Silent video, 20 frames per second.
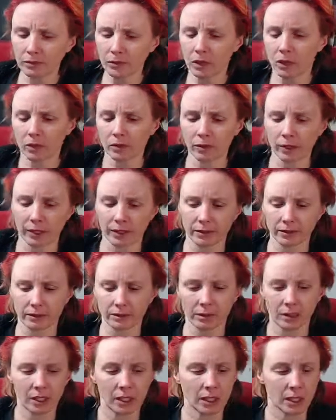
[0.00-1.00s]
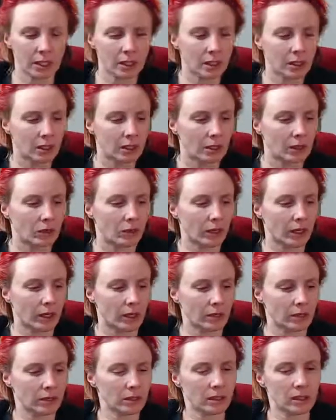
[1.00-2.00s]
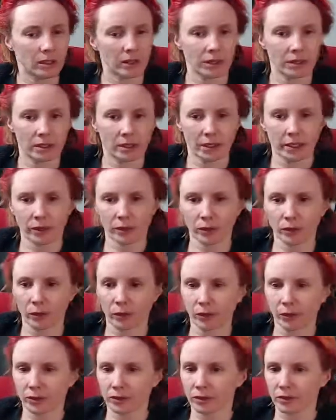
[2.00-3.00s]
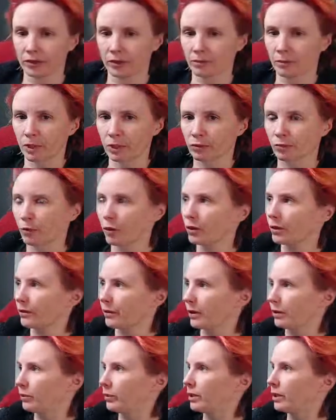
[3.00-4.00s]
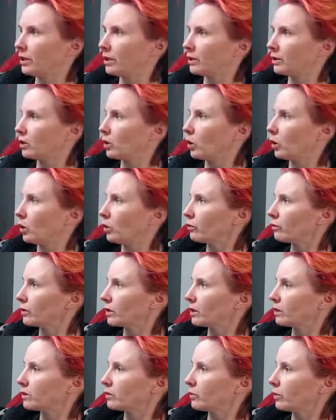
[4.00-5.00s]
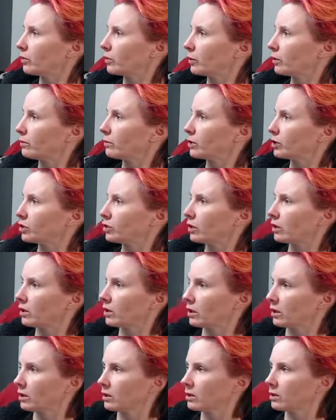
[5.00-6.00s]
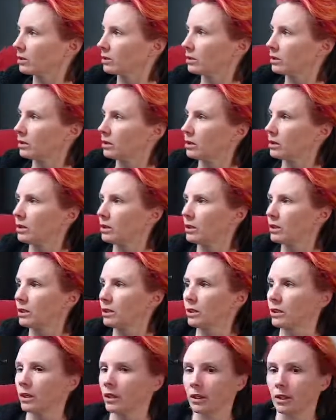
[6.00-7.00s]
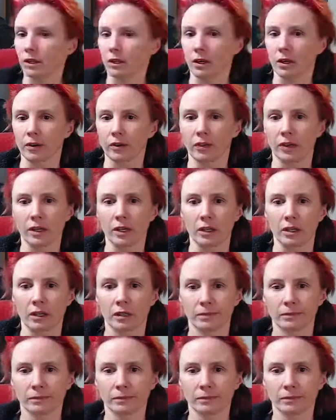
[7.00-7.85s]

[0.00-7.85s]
Okay. Well, I don't know that there's much more that we can go over because we pretty much did our thing.